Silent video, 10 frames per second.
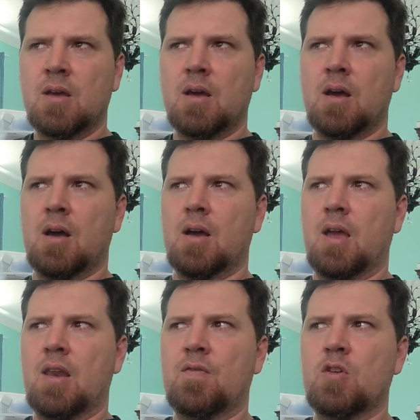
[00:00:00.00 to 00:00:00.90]

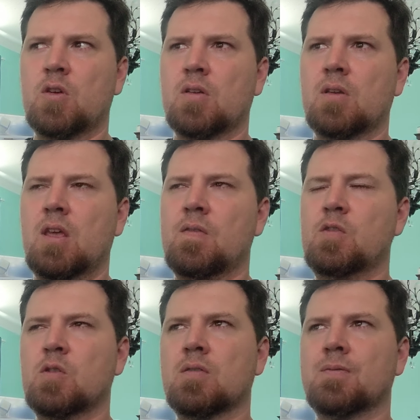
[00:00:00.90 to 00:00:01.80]
And if you
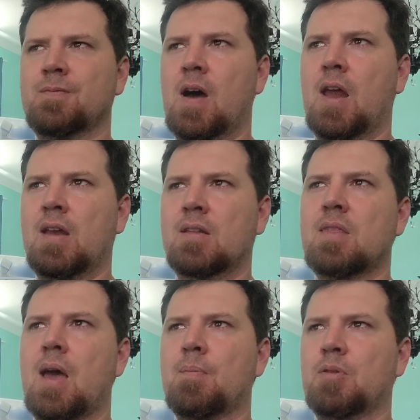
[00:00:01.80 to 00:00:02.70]
can
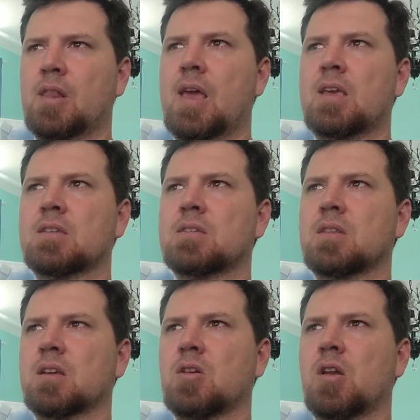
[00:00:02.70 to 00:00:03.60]
find that place,
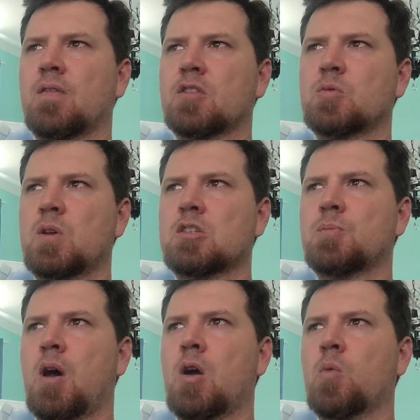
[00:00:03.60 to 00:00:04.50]
that kind of a sweet
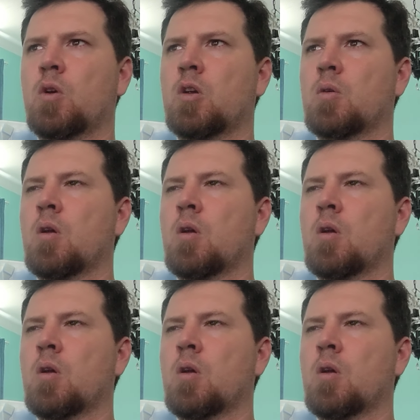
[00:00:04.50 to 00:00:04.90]
spot where